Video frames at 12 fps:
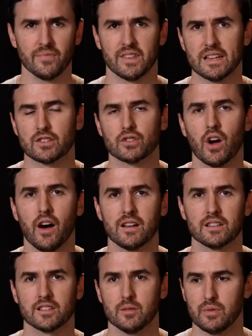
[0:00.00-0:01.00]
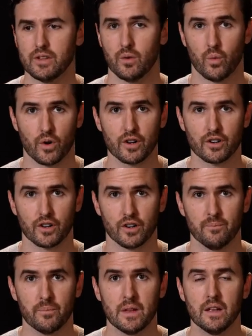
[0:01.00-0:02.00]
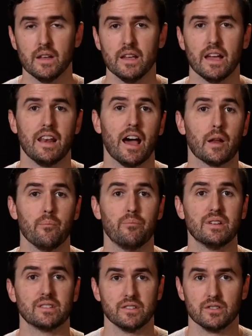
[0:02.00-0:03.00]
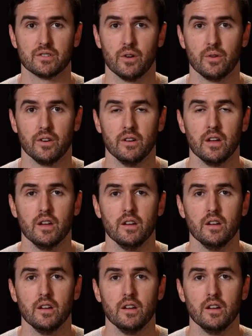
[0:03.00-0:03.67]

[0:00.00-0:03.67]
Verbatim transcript: that's taught us to be a worker and not a business owner.